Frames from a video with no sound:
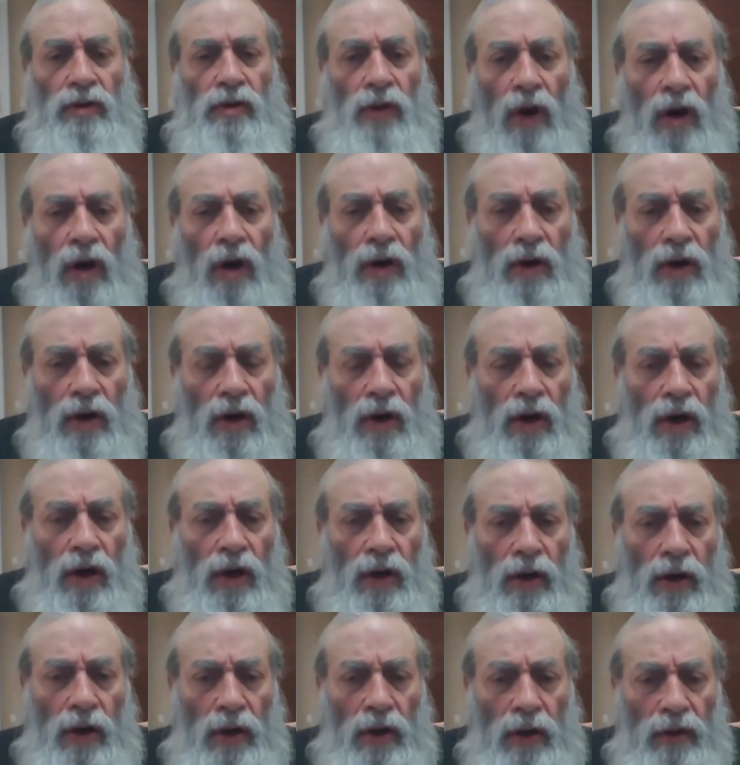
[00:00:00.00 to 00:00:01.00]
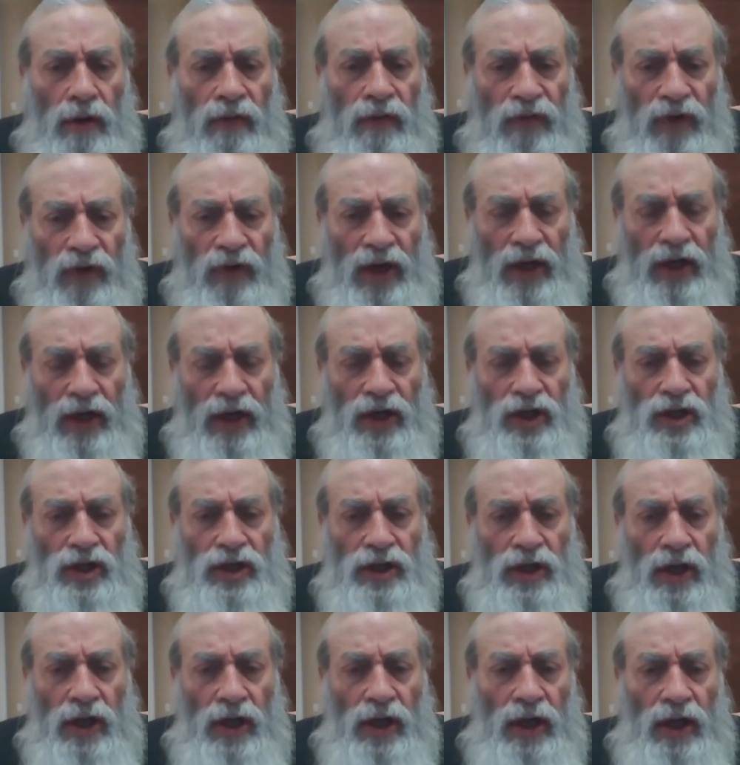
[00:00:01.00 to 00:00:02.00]
doga,
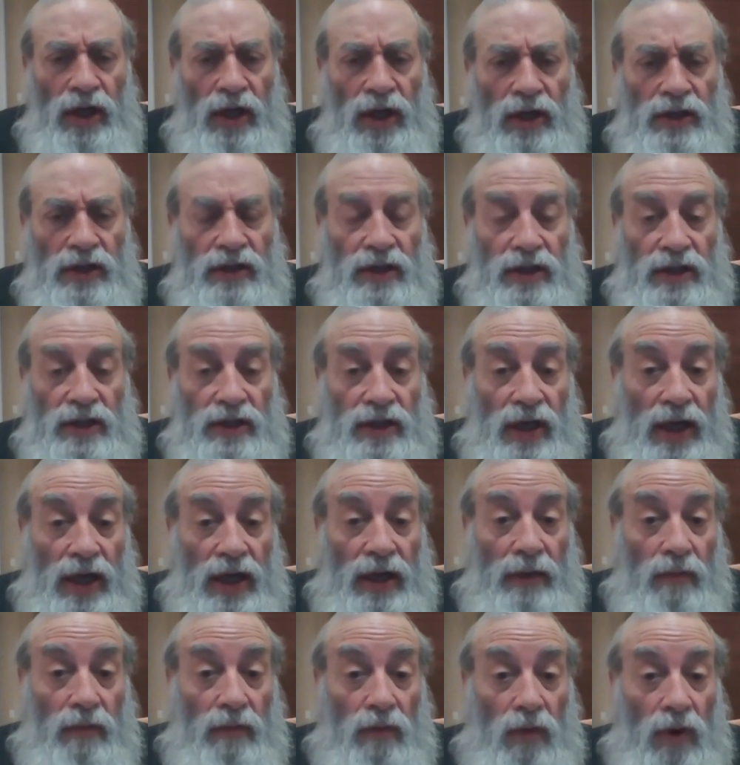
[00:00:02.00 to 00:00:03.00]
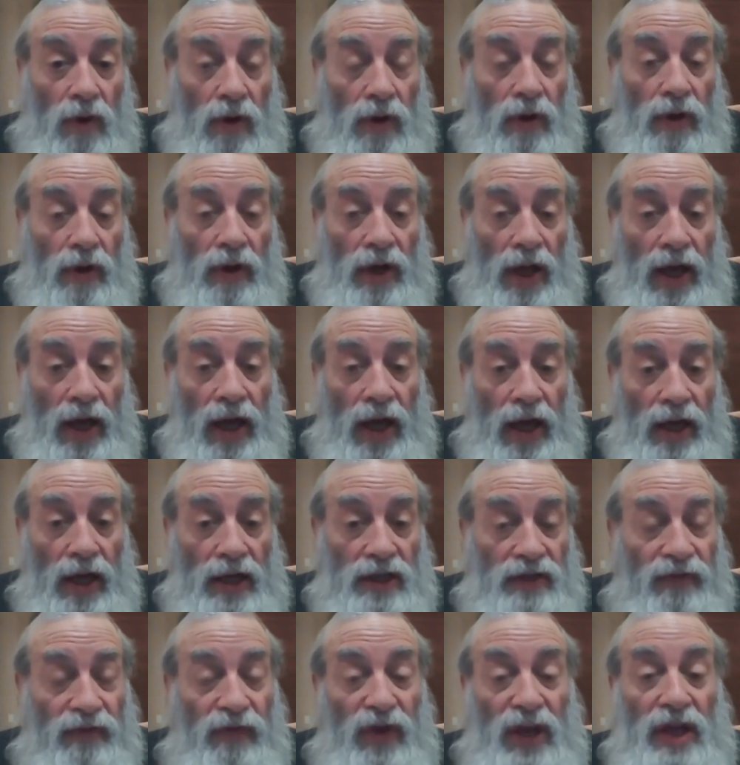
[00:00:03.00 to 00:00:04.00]
fish, is the same word
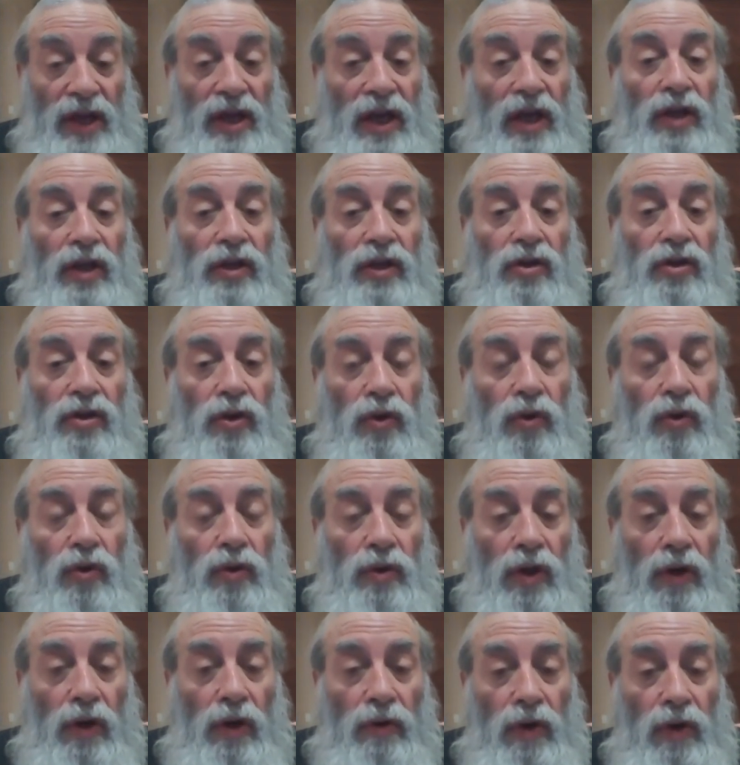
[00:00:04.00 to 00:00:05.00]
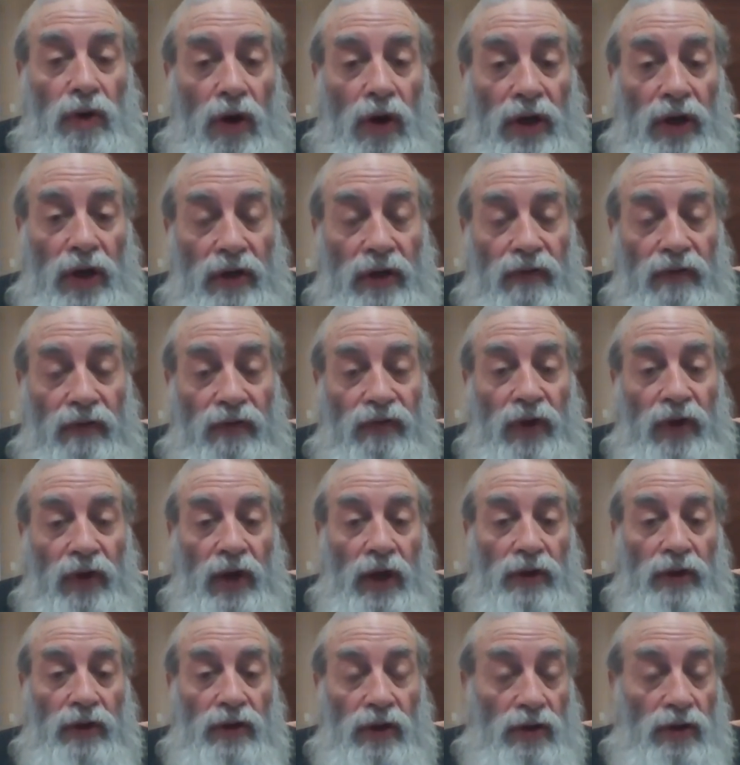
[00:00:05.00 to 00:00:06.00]
as v'yidgu l'roiv.
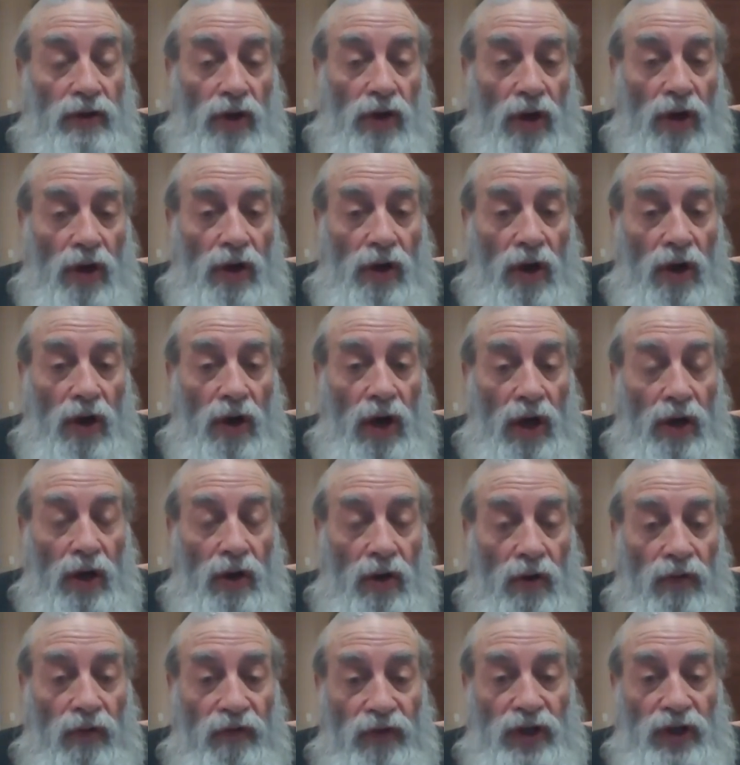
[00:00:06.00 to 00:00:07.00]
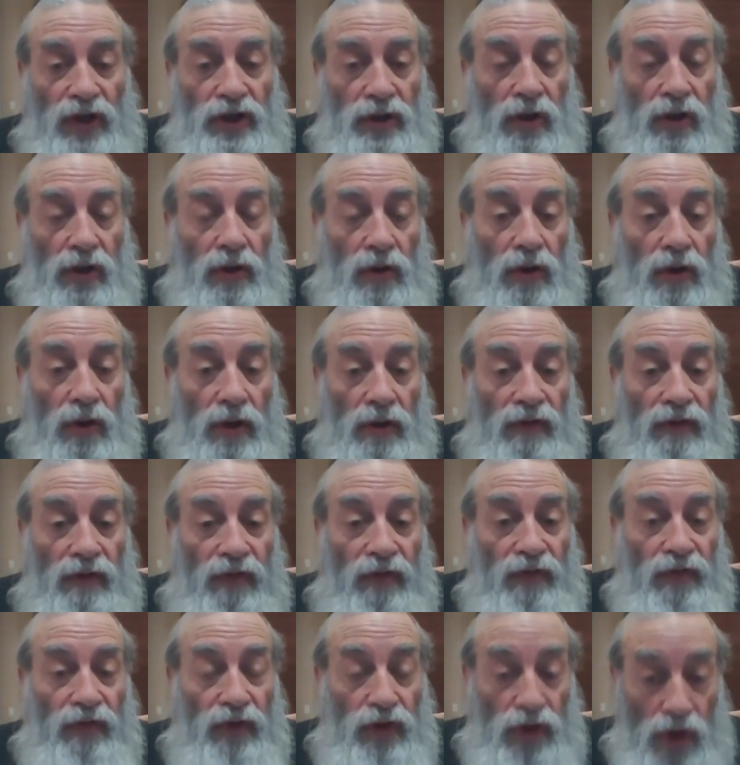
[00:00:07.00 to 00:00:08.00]
The doga, fish, are called
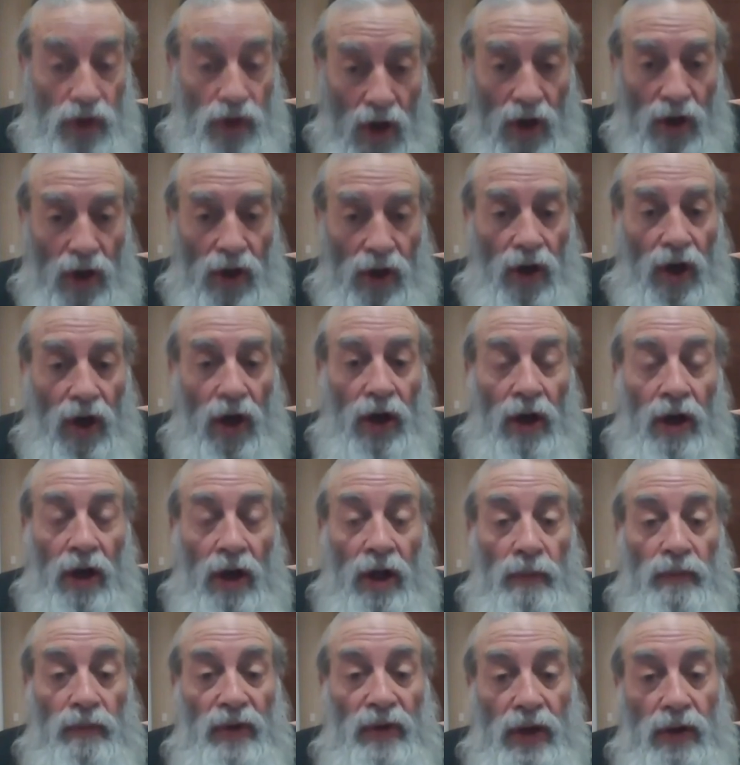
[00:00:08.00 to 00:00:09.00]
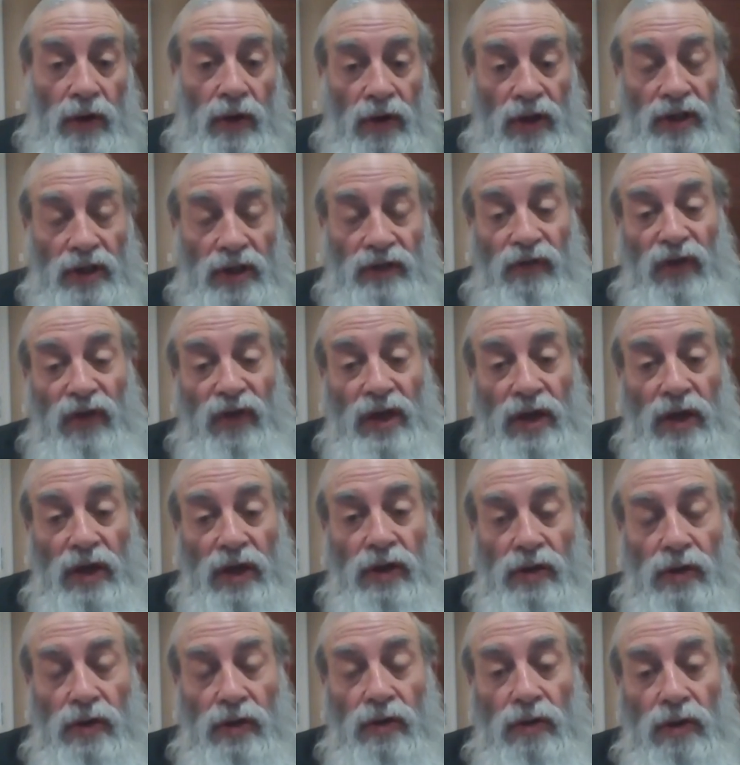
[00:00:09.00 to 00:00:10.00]
doga because
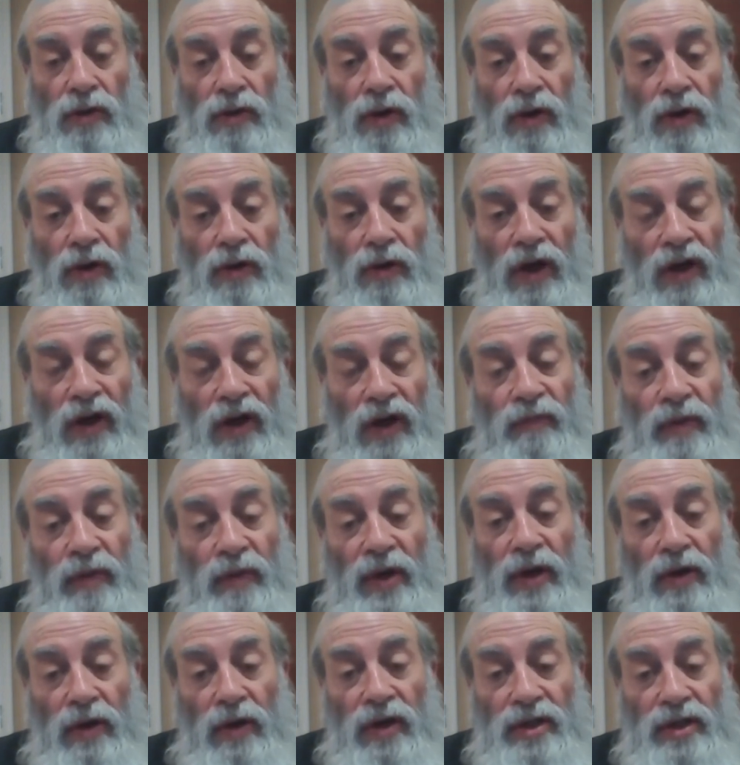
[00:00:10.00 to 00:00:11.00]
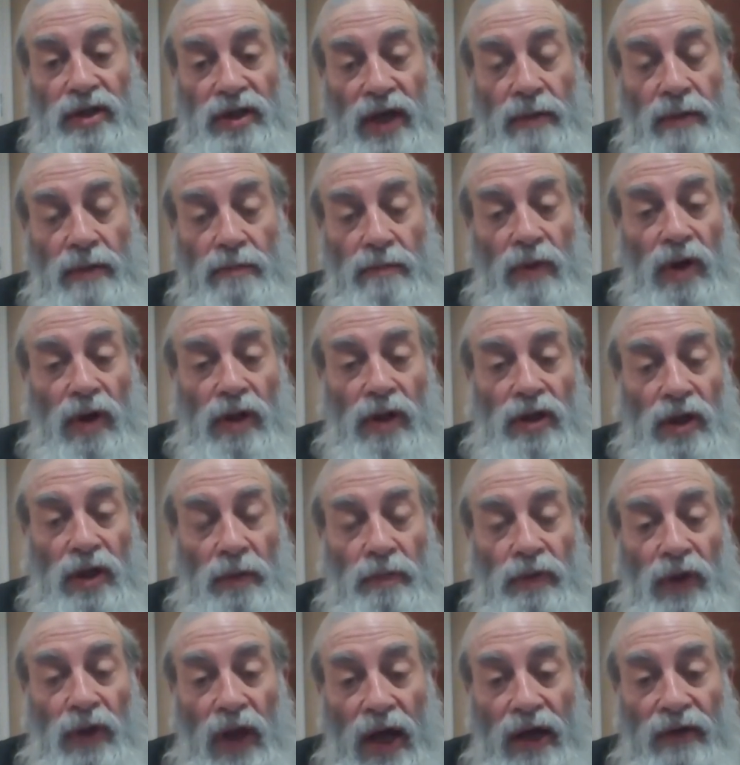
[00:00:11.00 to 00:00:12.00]
v'yidgu l'roiv, because they
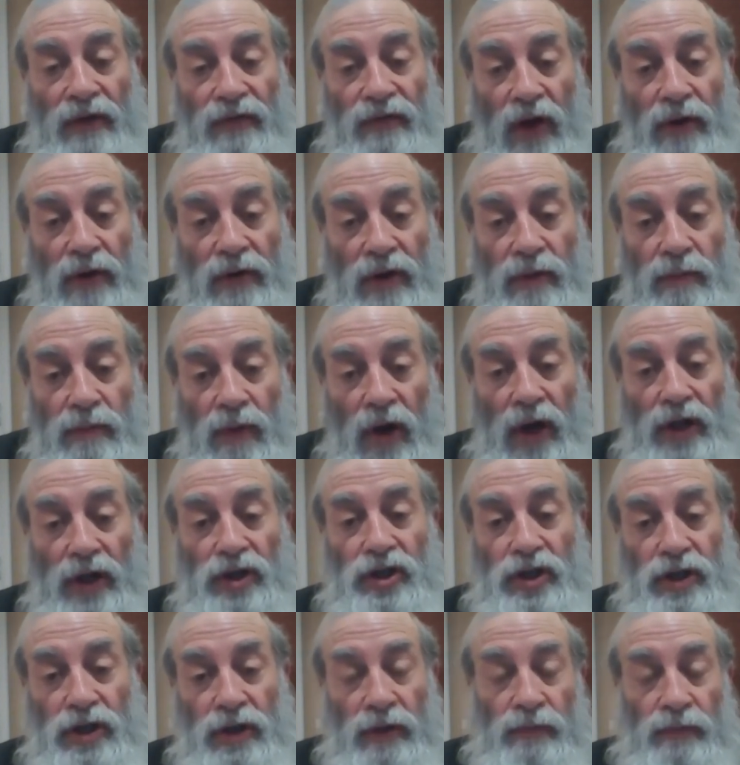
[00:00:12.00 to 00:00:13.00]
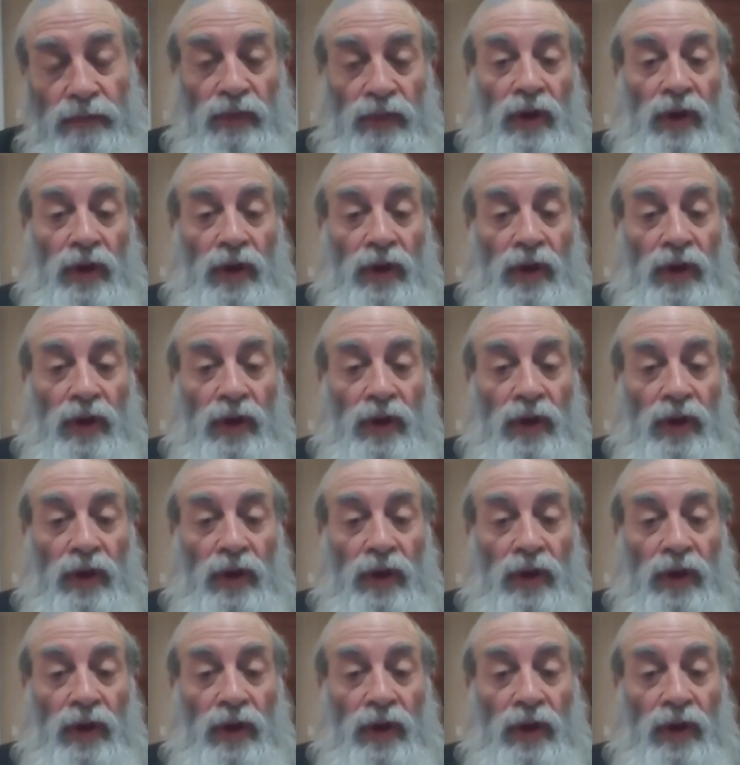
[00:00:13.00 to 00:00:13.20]
multiply very much.